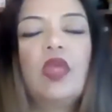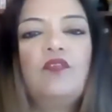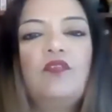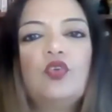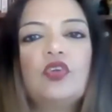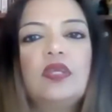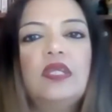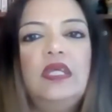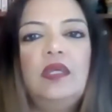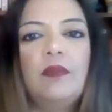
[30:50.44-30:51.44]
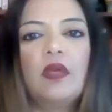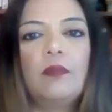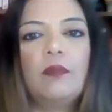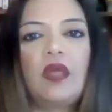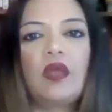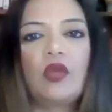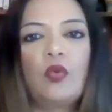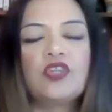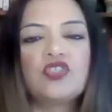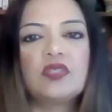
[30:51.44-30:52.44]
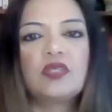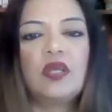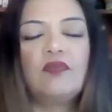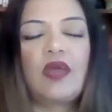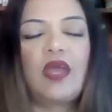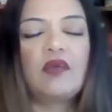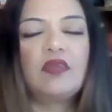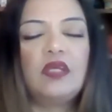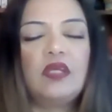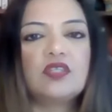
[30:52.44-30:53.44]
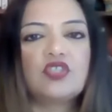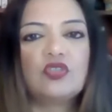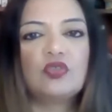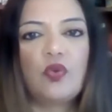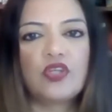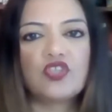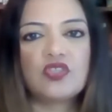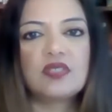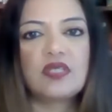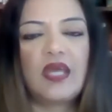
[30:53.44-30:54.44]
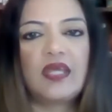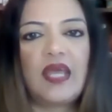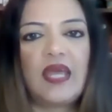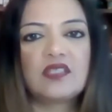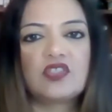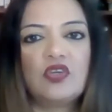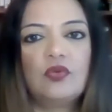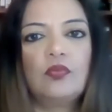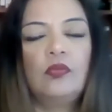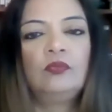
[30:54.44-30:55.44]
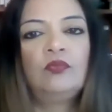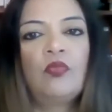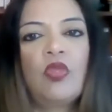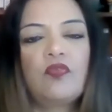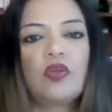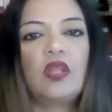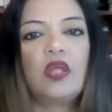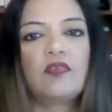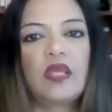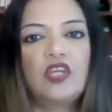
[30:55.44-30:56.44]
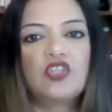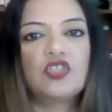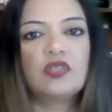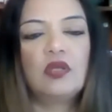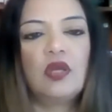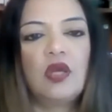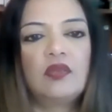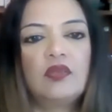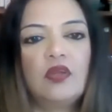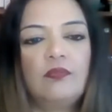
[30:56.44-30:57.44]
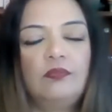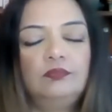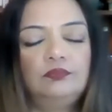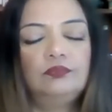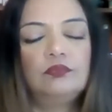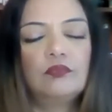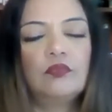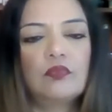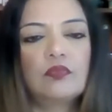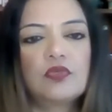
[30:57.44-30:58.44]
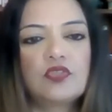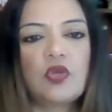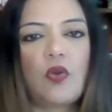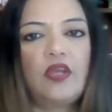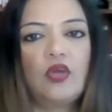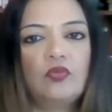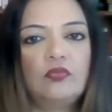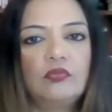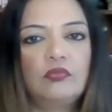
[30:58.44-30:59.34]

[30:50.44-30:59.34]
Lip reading: If you could email me that question, then if I have any additional questions, I can ask you for clarification there, so I don't